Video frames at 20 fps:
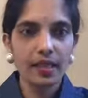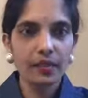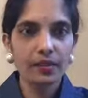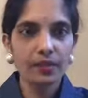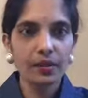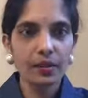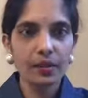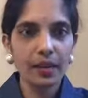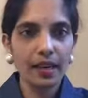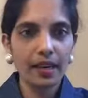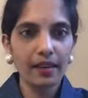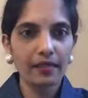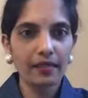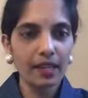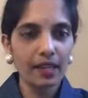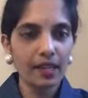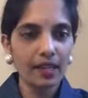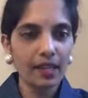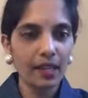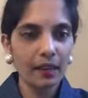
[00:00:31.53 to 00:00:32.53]
If you have
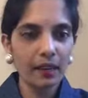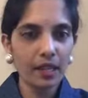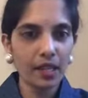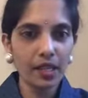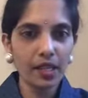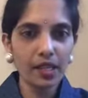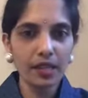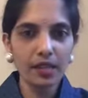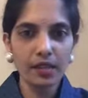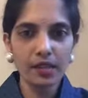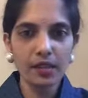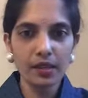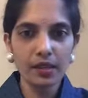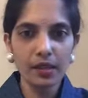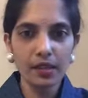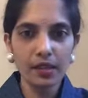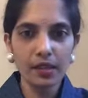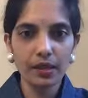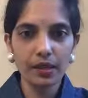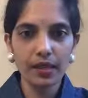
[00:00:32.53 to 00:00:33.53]
any questions, you
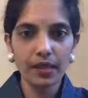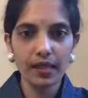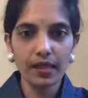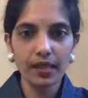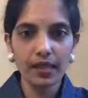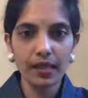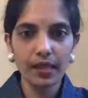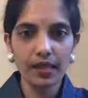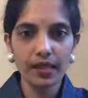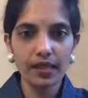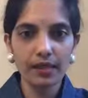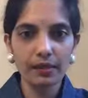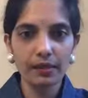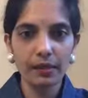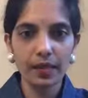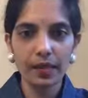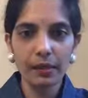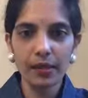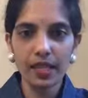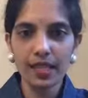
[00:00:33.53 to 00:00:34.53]
can go ahead and ask me
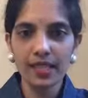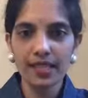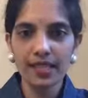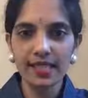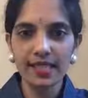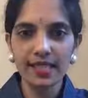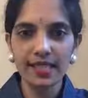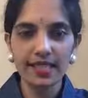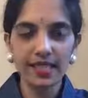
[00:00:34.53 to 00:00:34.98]
questions.